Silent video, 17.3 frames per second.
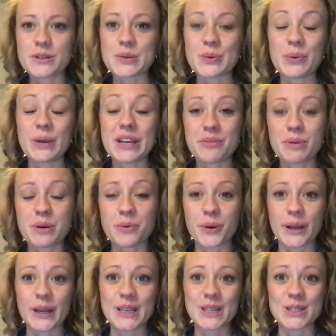we have been
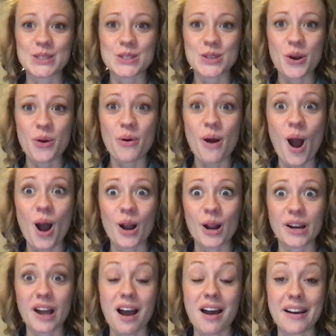working so
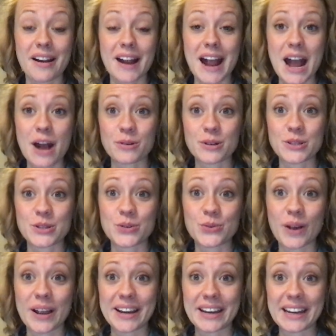hard on our how-to
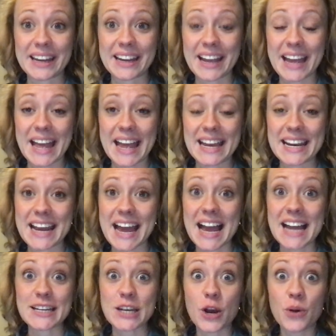writing, and I
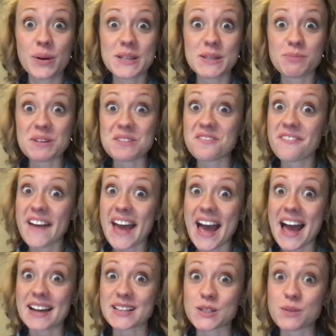know it's been
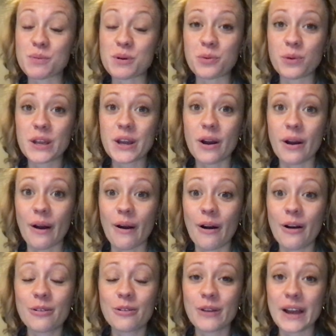fast, but we are
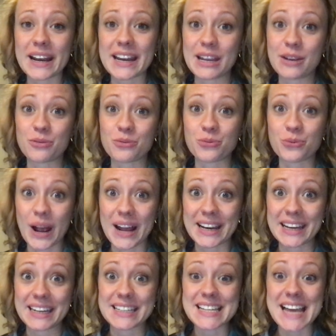already
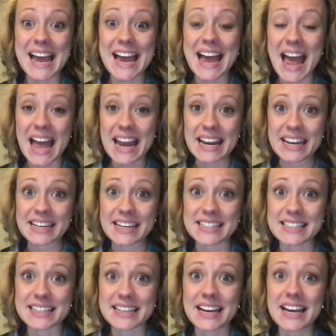ready to
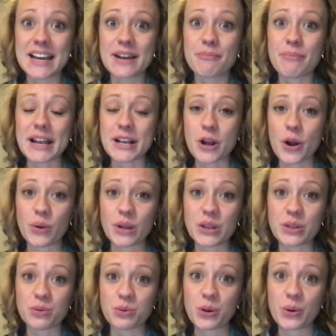edit by going
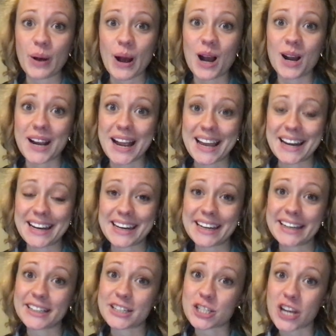through our
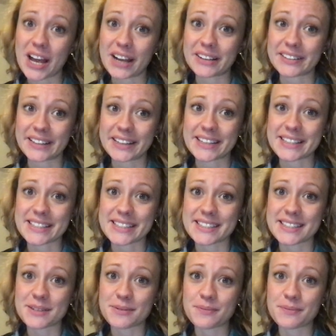editing checklist.